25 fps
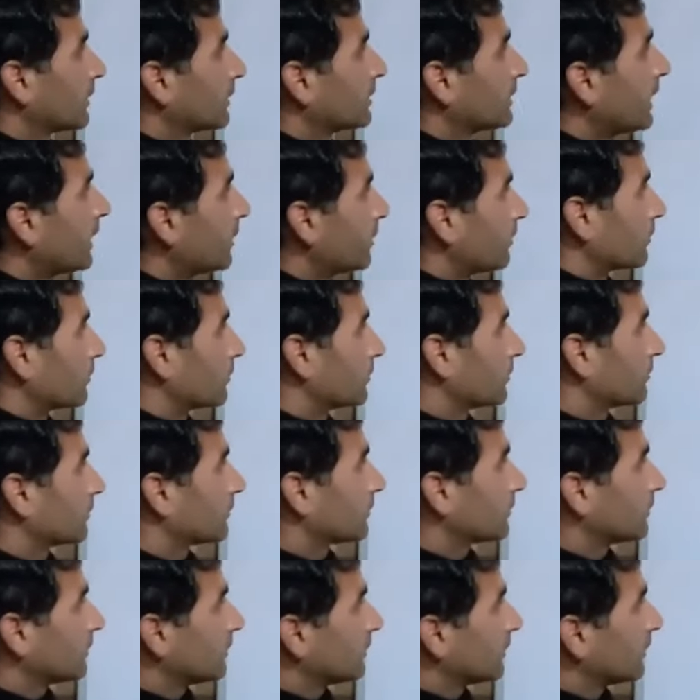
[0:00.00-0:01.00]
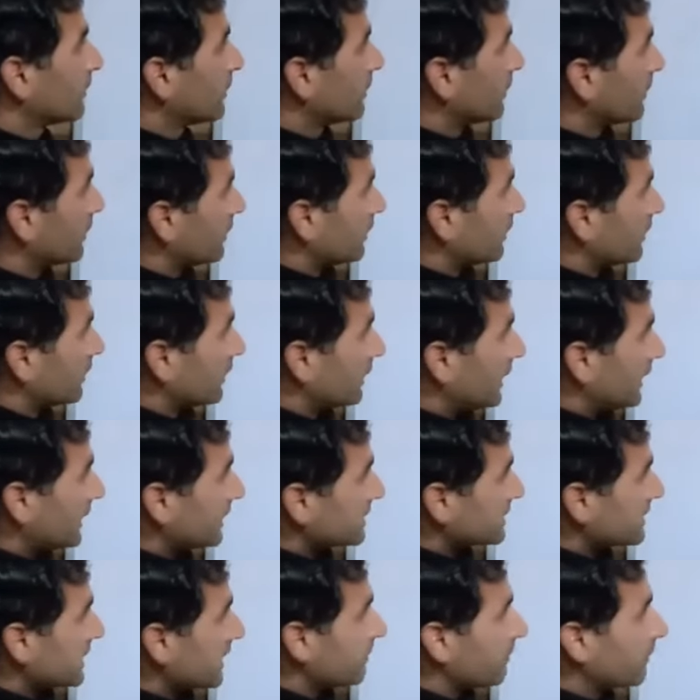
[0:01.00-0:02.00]
Now, let
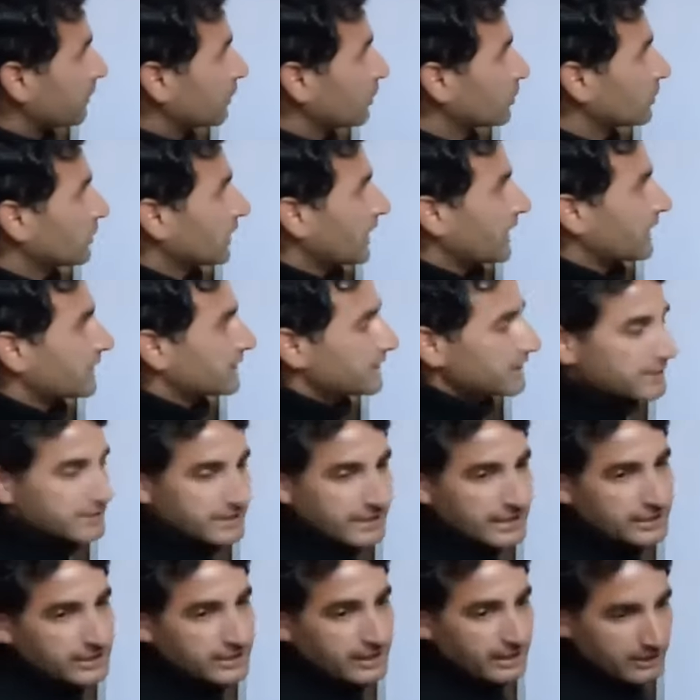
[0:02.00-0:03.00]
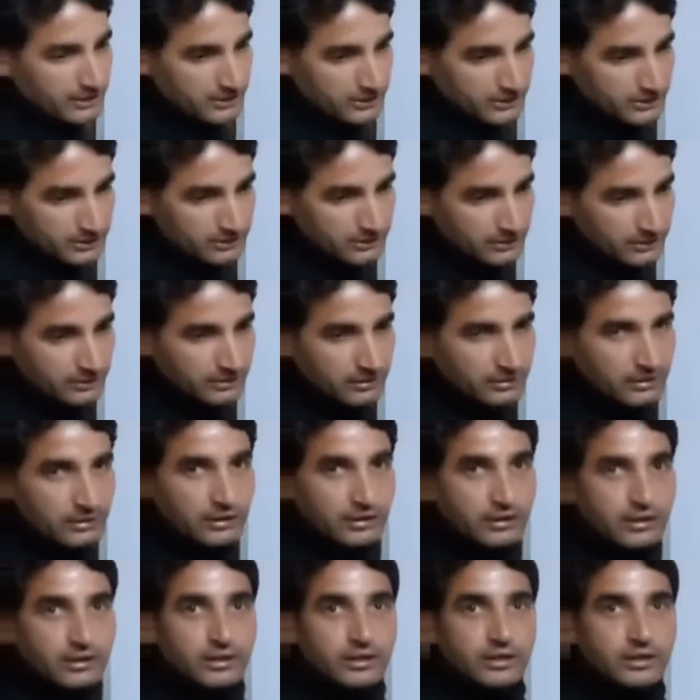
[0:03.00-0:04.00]
us have a look at this sentence.
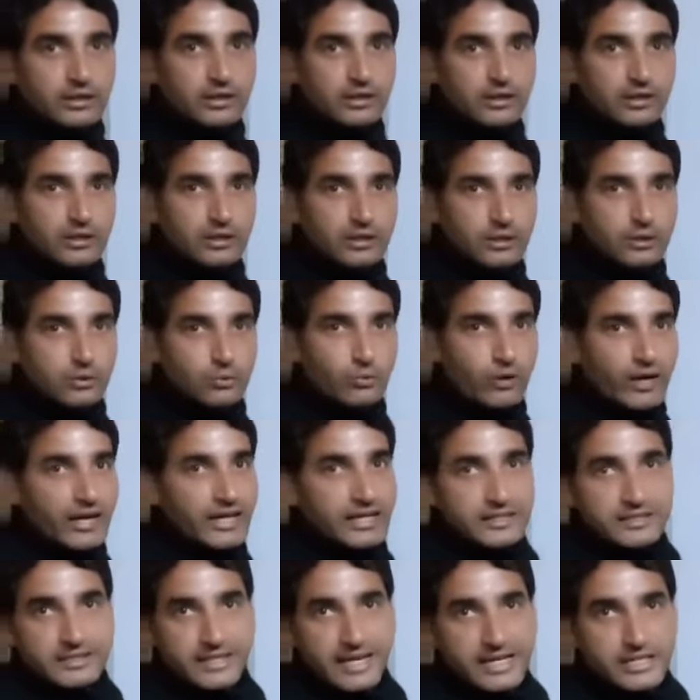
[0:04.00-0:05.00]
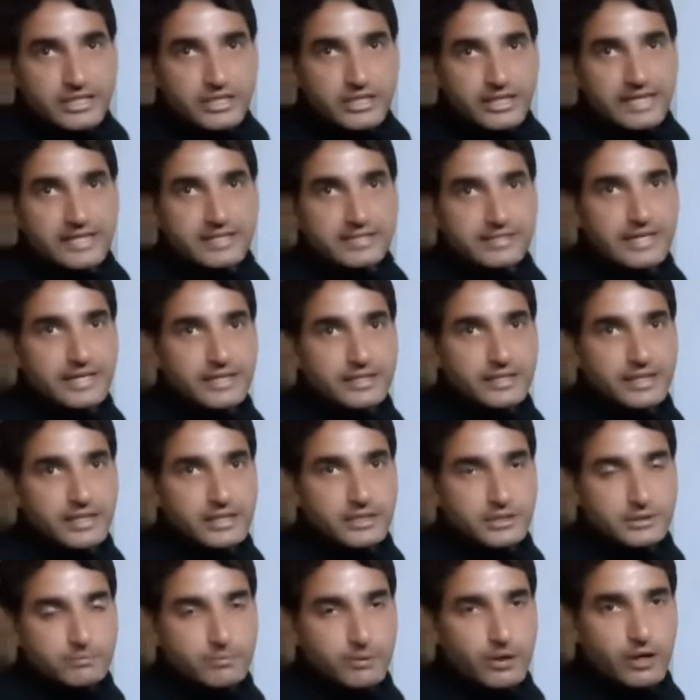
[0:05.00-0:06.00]
While changing a
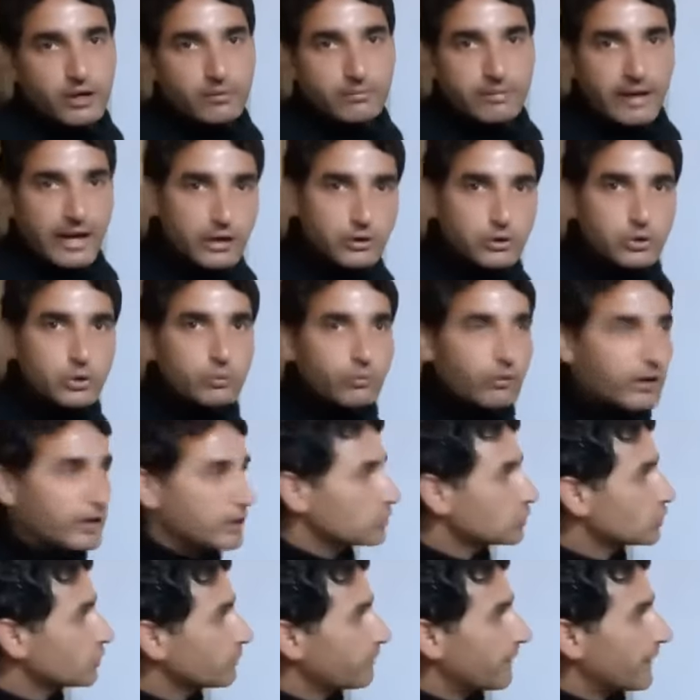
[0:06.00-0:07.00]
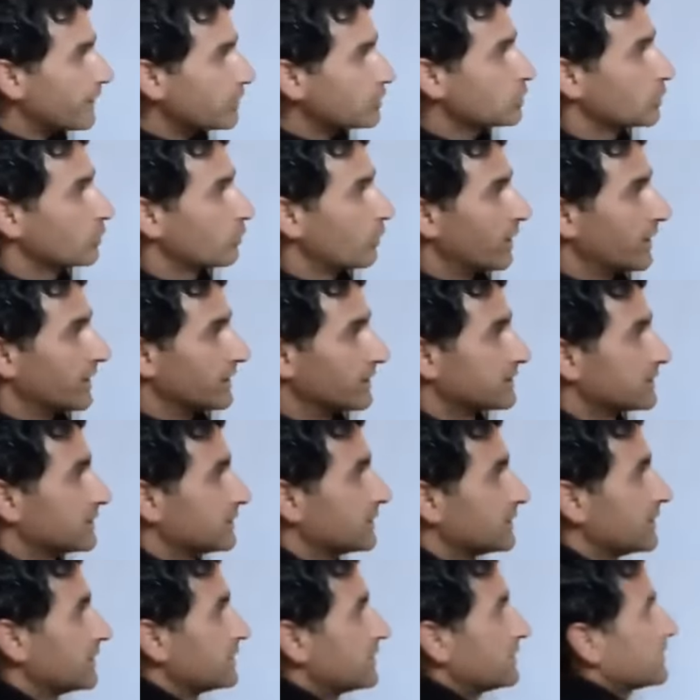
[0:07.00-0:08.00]
sentence from active voice to passive voice,
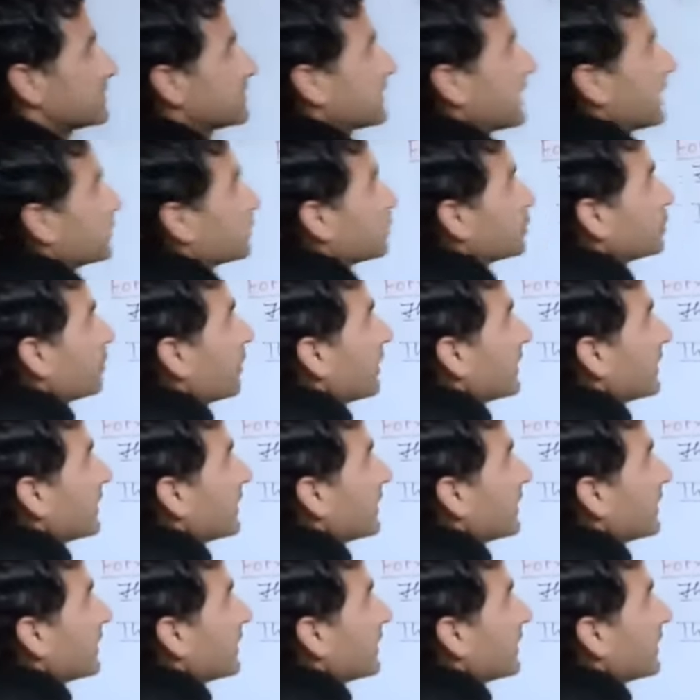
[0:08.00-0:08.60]
this is active